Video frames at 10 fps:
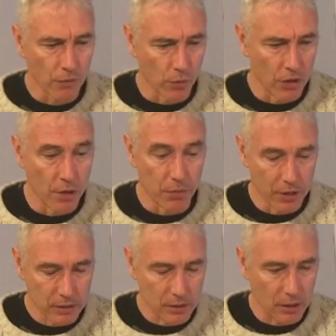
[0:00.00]
with a
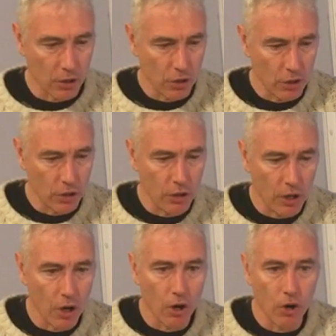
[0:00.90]
Bristol
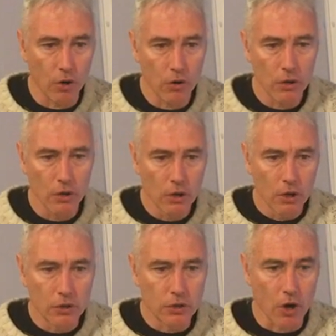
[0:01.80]

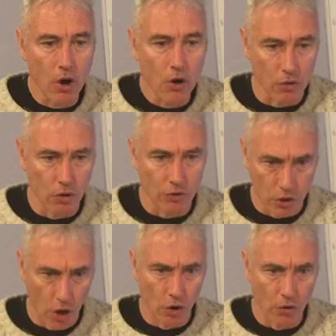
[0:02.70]
hoe, to
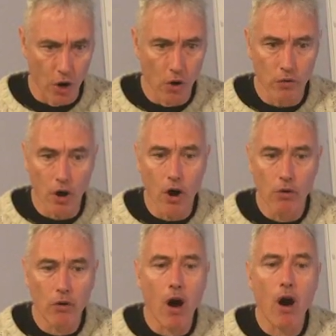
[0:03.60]
row, row,
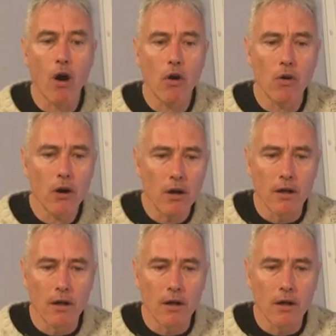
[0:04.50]
row,